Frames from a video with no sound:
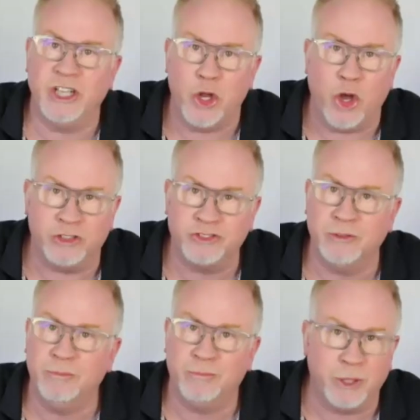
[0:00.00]
and
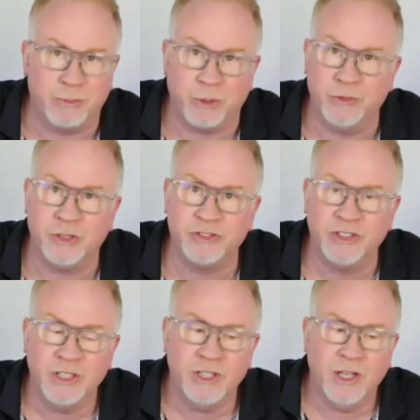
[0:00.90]
awesome pre-approvals.
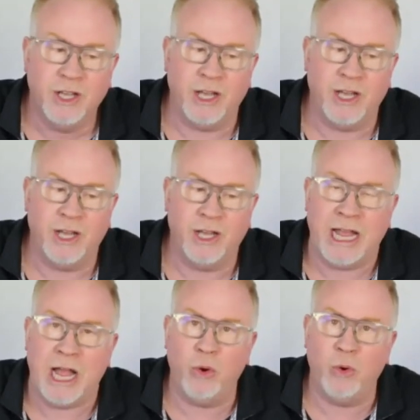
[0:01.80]
Uh,
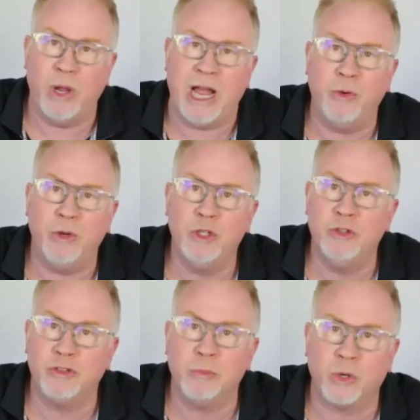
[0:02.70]
how how are you
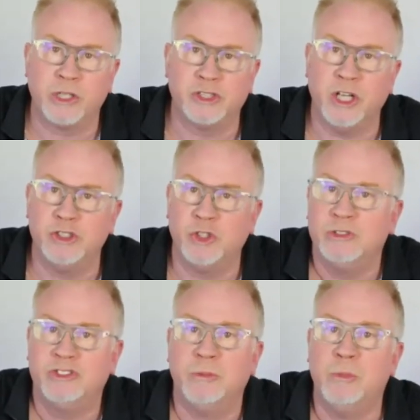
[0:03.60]
using mortgage coach, and
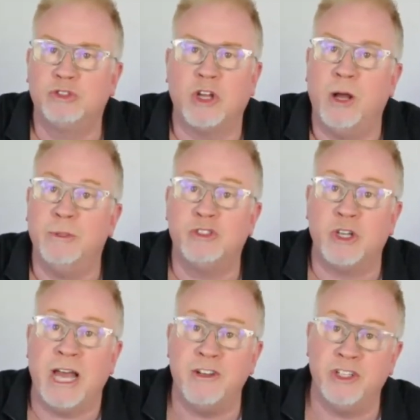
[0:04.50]
what's the most common
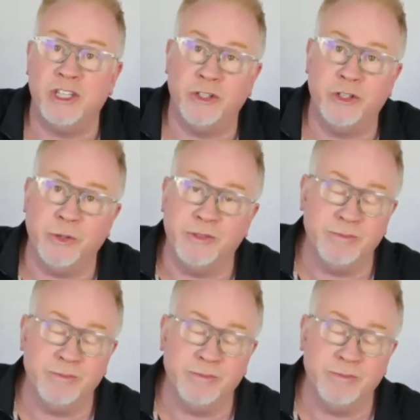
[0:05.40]
strategy that you're doing?